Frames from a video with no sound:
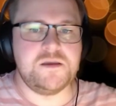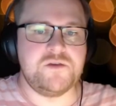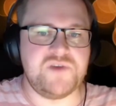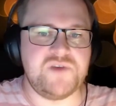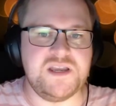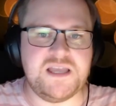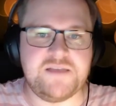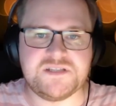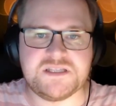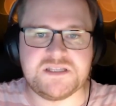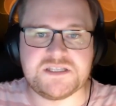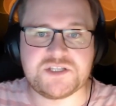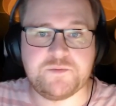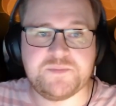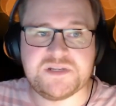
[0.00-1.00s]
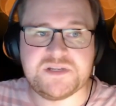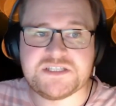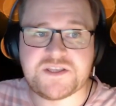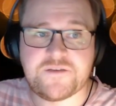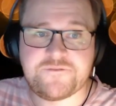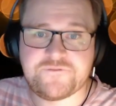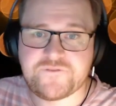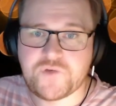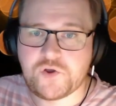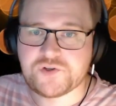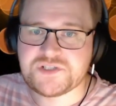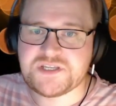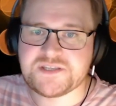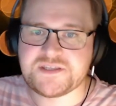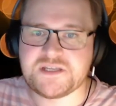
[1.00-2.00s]
Right after this company's
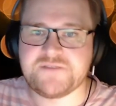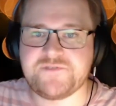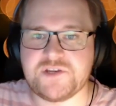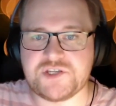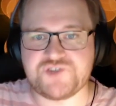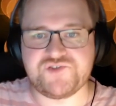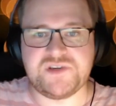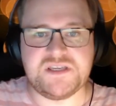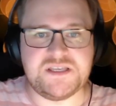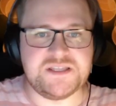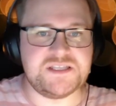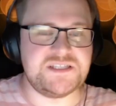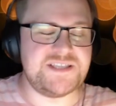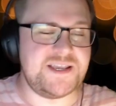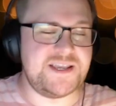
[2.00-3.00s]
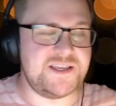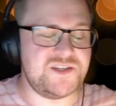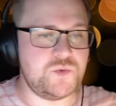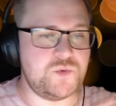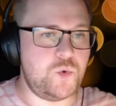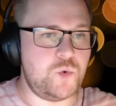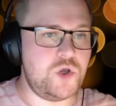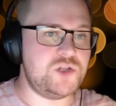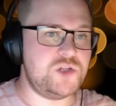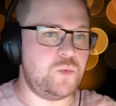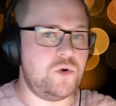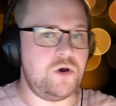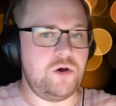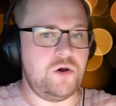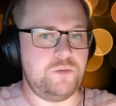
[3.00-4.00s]
40th anniversary, the Second World
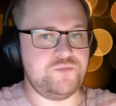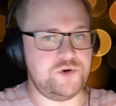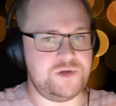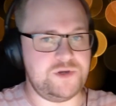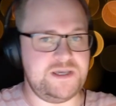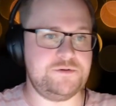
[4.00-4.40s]
War broke